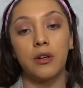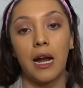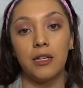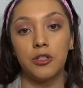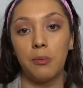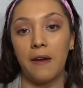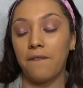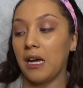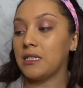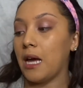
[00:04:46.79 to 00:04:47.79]
to contour my
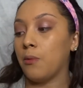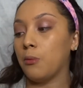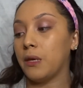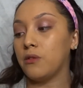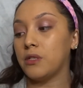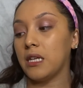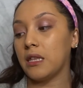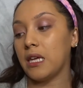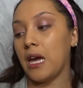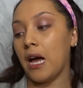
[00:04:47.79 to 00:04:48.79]
face, I will be
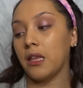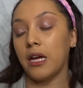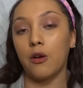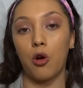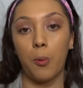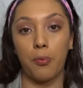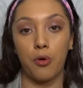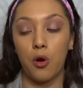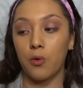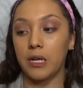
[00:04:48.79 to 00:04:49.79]
using the LA Girl
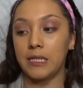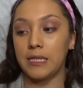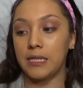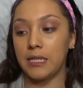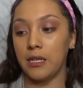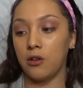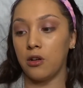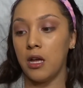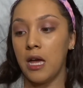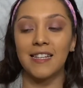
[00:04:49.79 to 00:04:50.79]
Pro
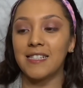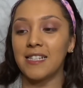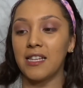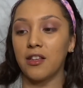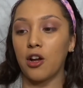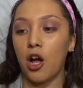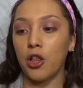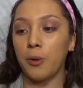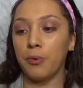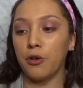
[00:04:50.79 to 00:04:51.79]
Conceal. This is in the
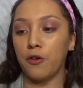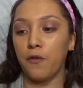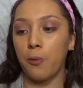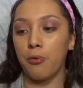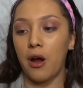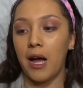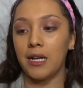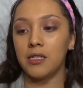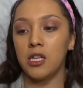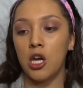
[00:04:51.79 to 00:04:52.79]
color Beautiful
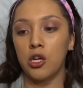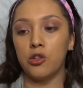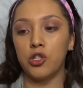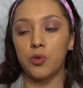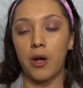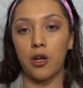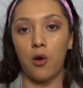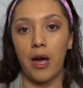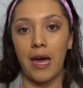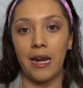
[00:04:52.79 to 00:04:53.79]
Bronze. You just want to
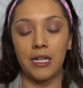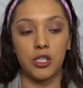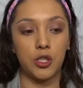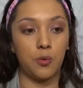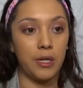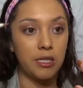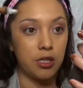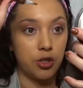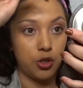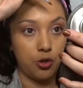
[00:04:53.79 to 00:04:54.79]
go ahead and squeeze
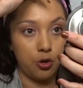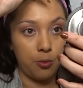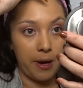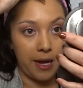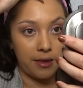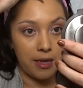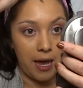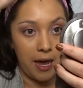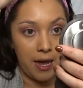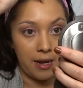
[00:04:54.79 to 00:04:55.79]
the tube, and
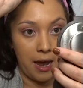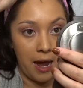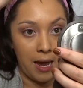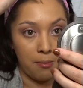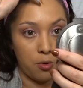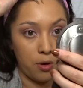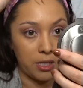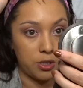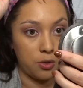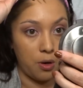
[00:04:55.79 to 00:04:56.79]
then I'm
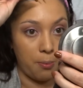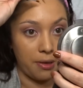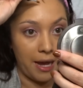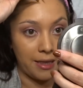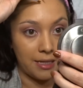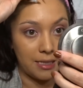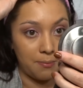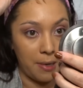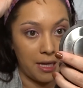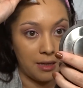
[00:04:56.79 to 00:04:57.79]
going to apply
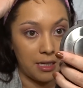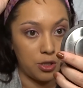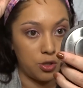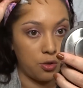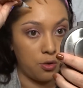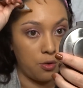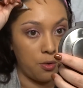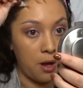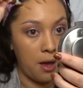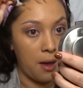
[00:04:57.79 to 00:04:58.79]
this mainly
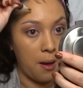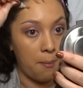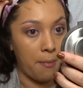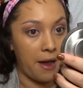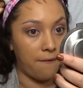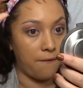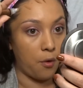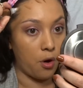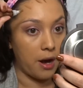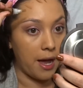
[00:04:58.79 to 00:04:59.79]
to my
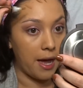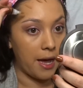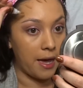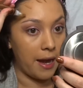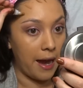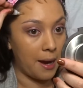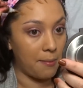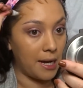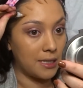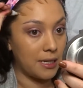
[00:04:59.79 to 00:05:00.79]
forehead
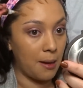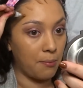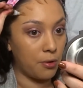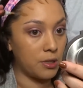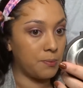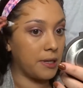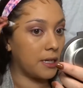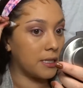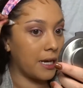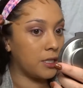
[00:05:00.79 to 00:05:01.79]
and my temples
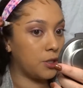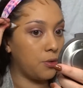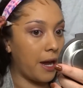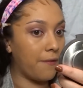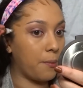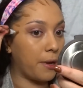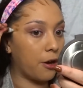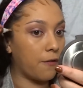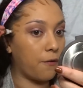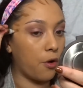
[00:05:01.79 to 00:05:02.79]
because I do have a
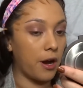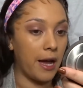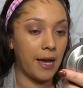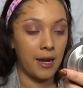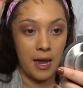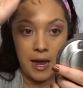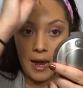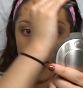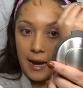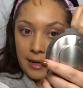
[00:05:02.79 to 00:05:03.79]
bigger forehead
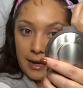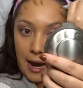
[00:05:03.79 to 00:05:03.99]
and